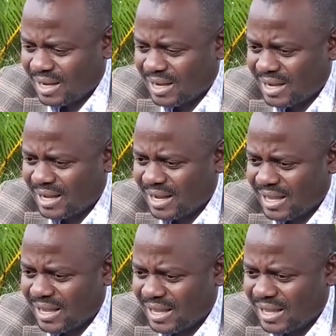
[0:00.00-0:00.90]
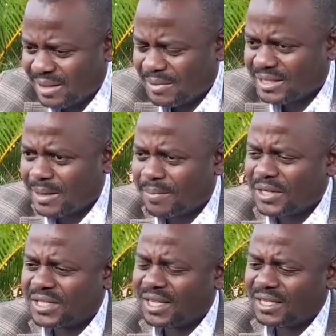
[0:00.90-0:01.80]
Uh, I, I must
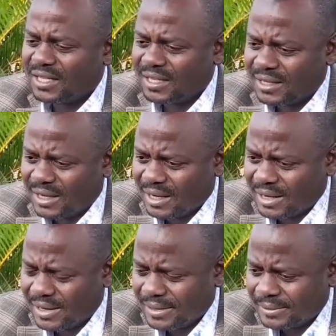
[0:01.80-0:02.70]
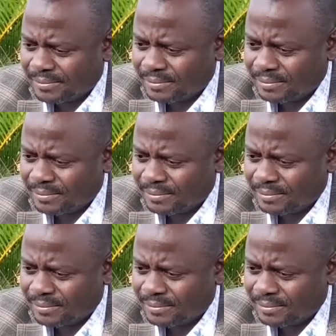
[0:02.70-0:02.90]
appreciate uh,